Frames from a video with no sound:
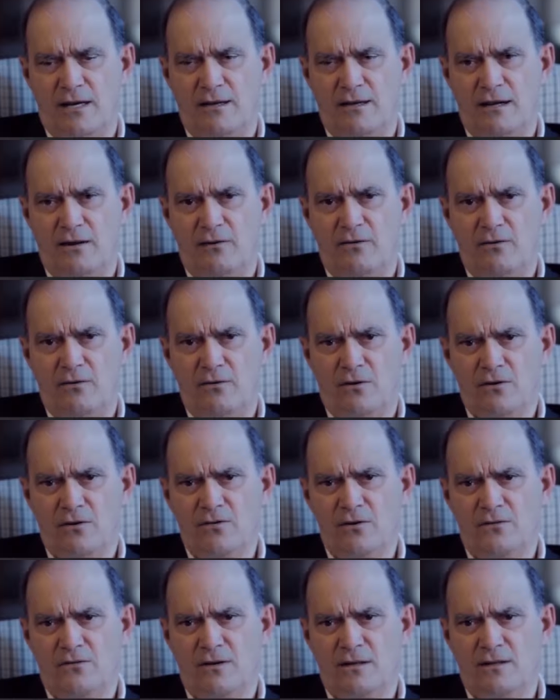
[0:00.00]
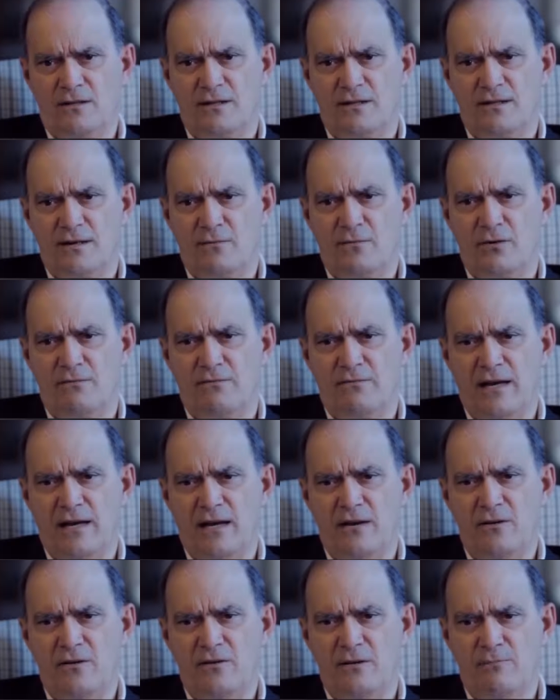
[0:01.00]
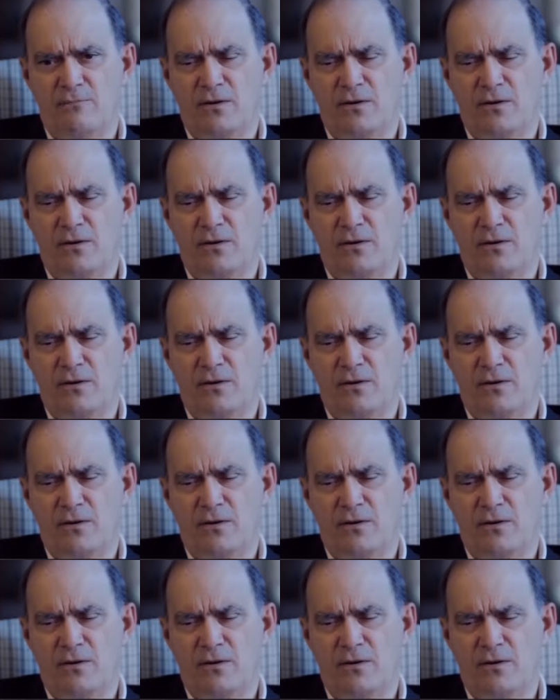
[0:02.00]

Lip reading: and you also thought that they would value the